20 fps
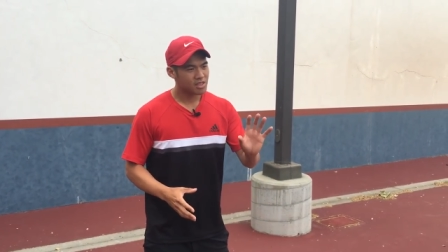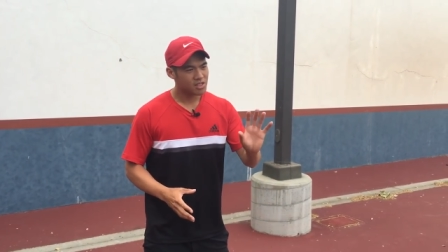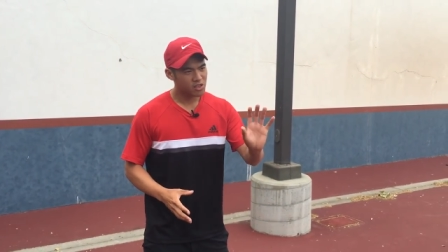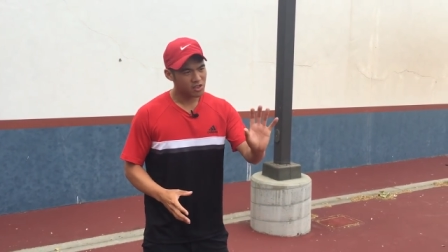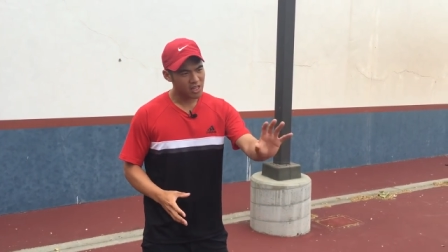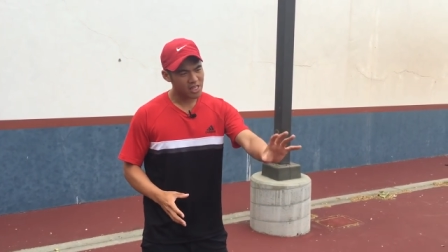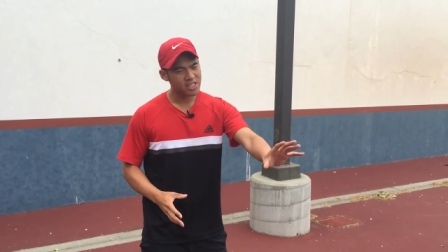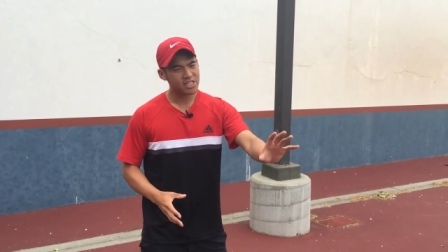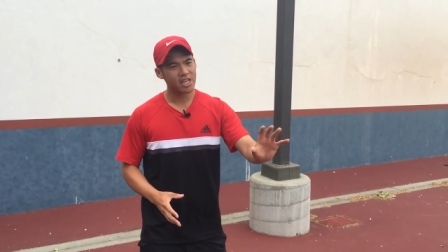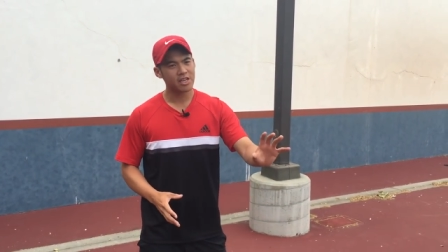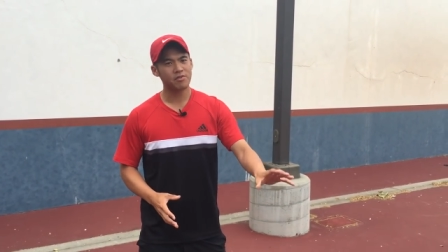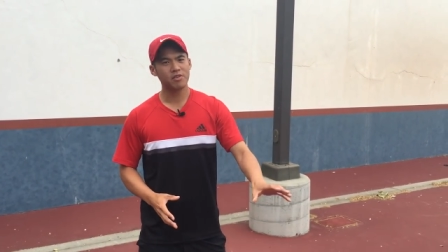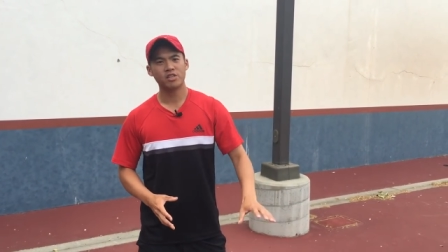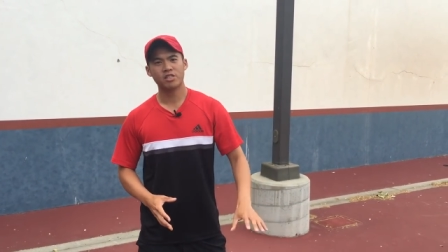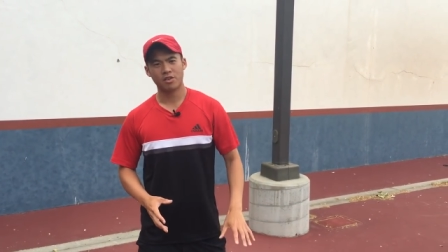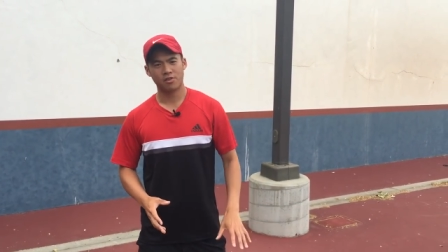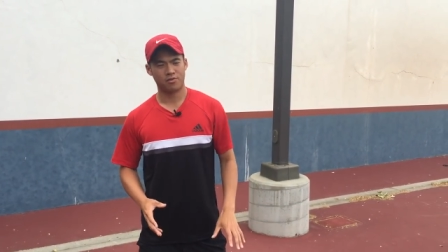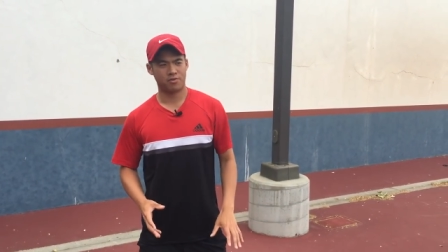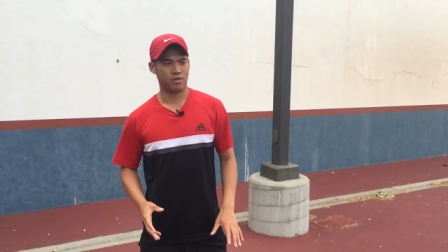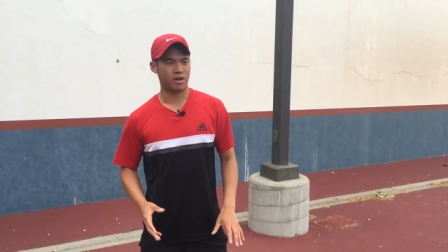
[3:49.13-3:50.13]
So let's give
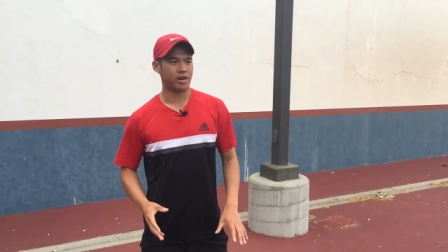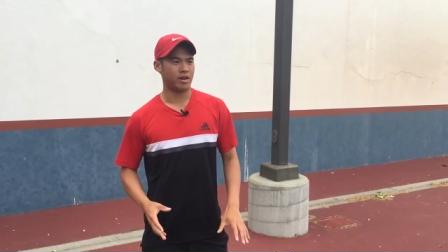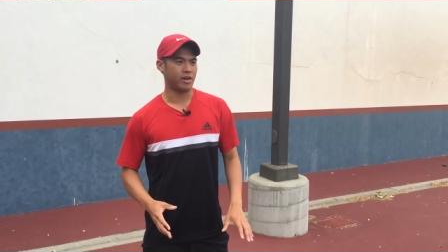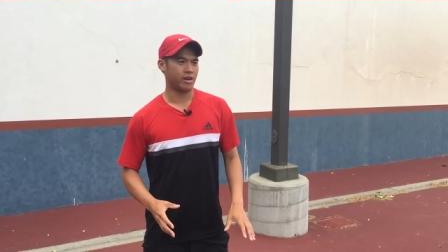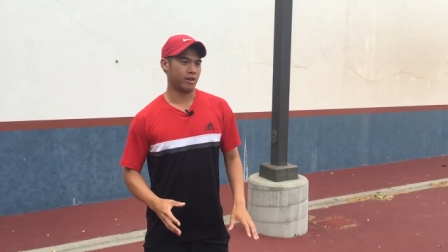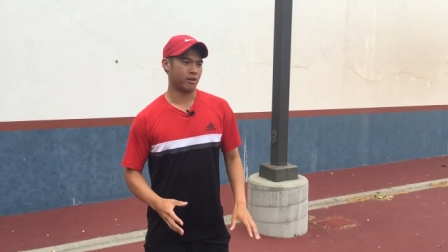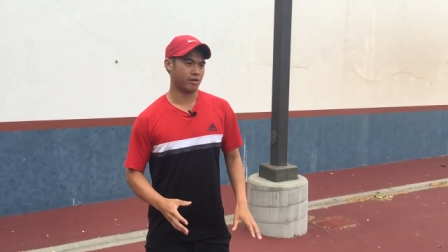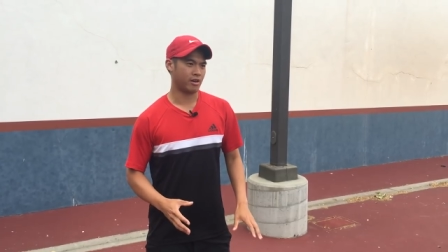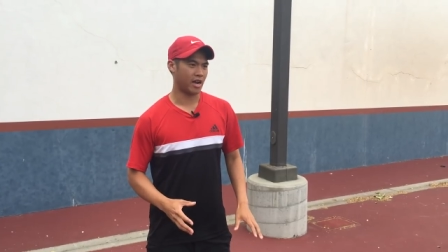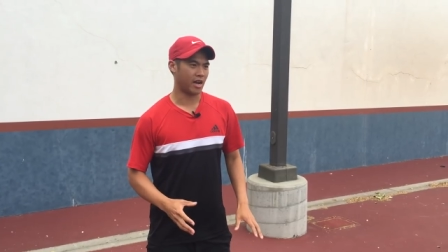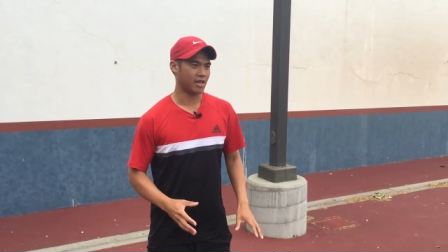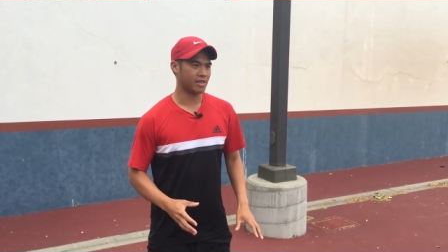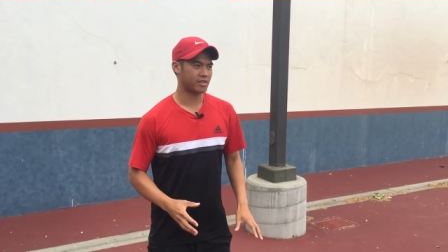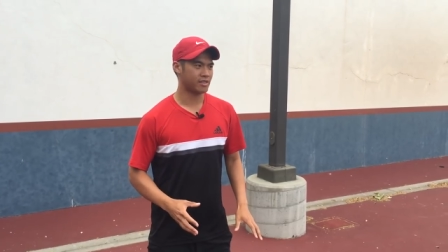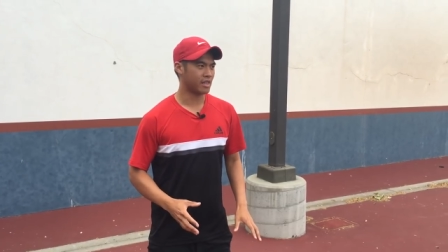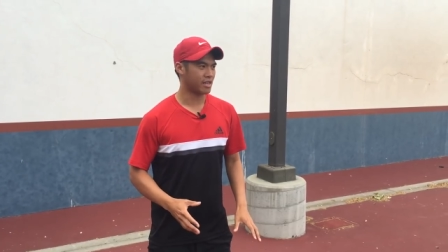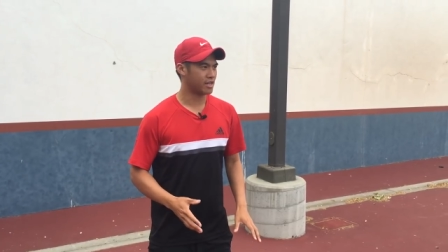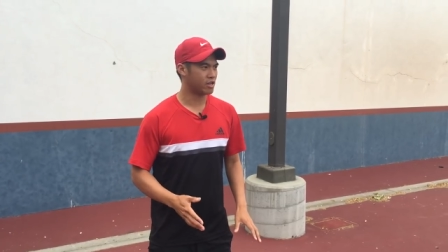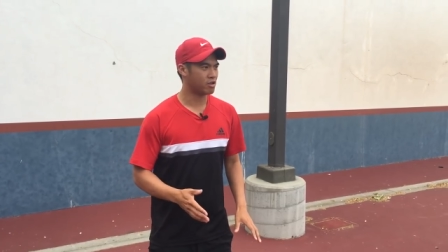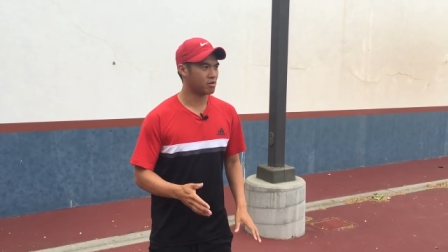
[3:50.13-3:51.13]
yourself credit here,
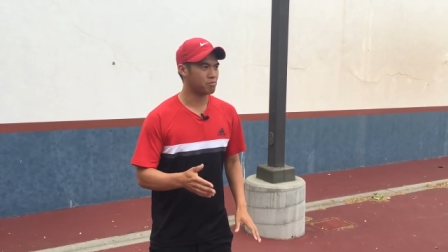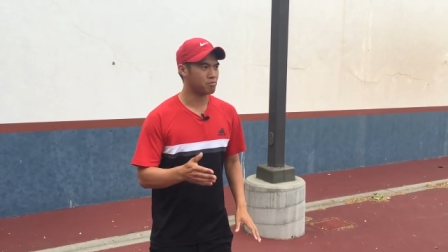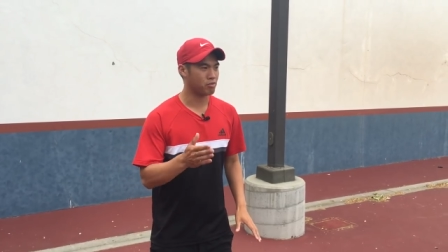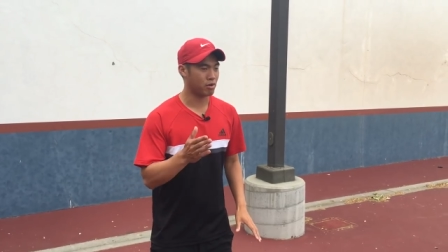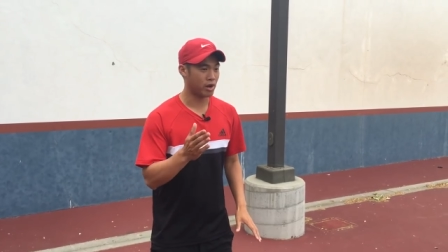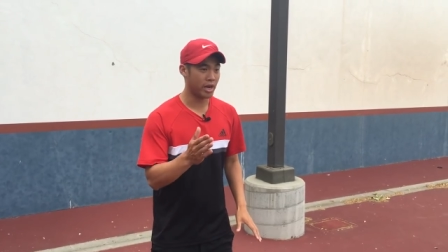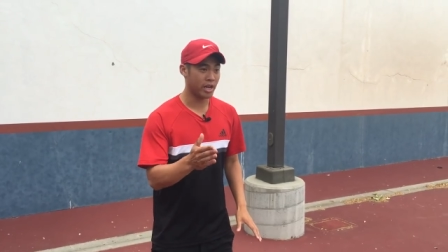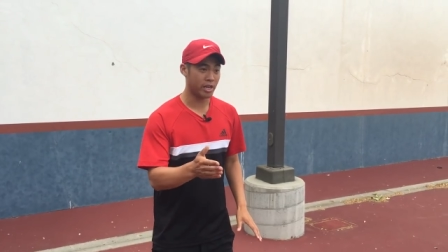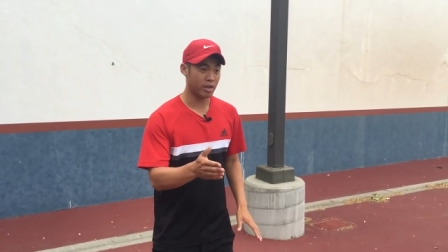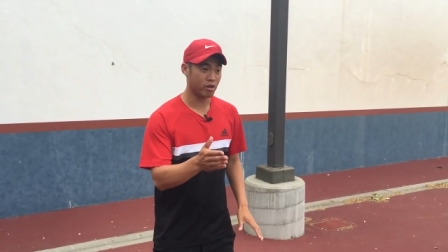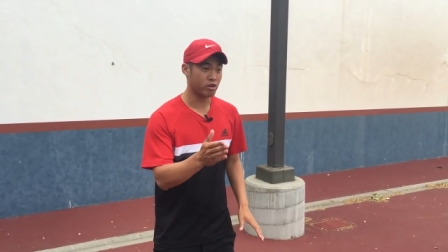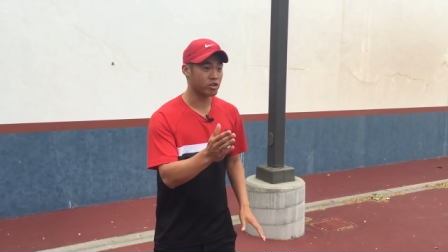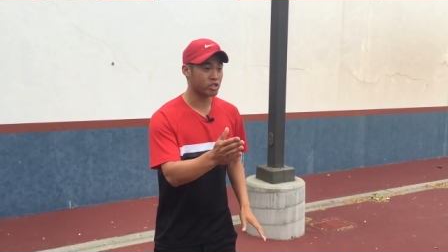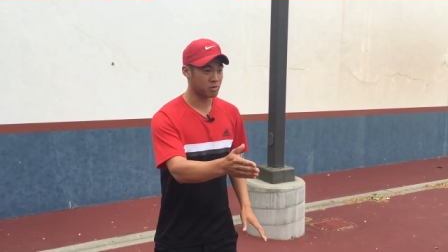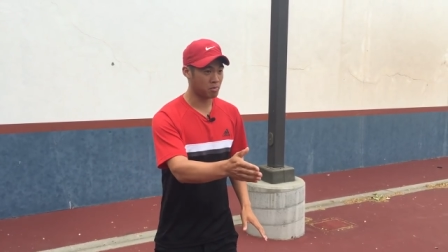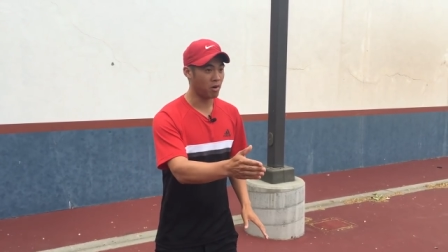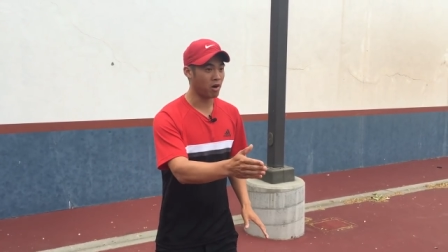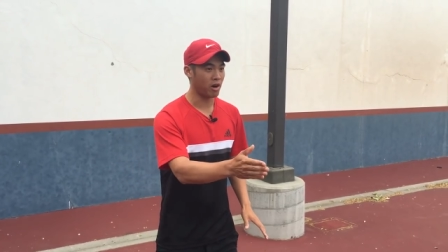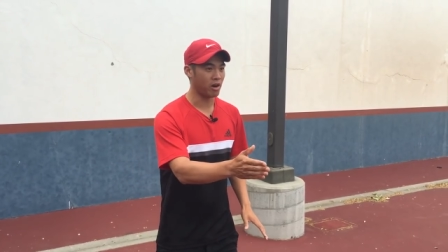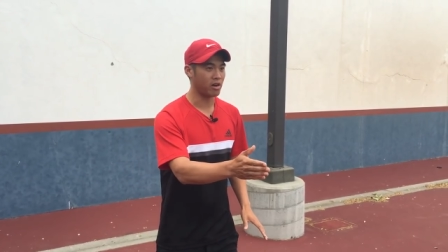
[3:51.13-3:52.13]
guys. Like, your brain, you're
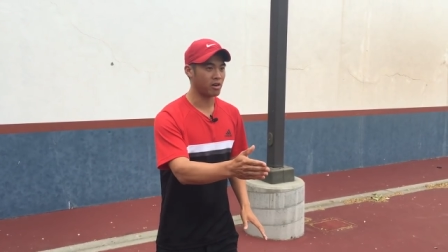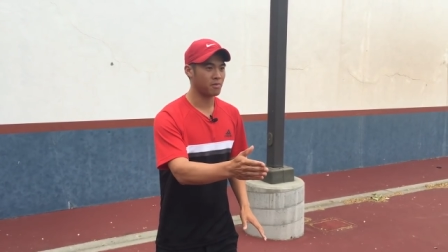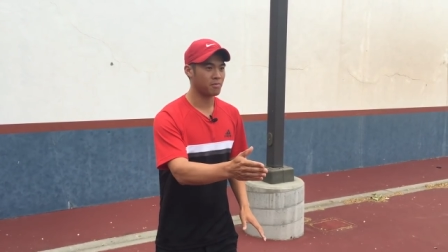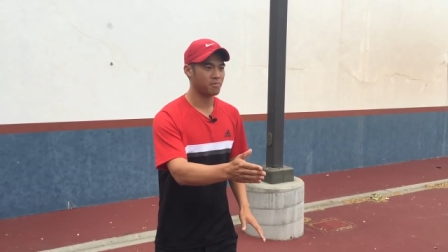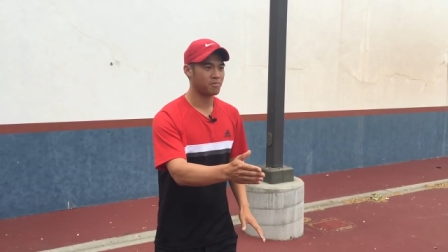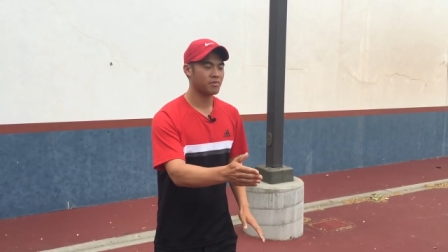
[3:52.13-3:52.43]
smart.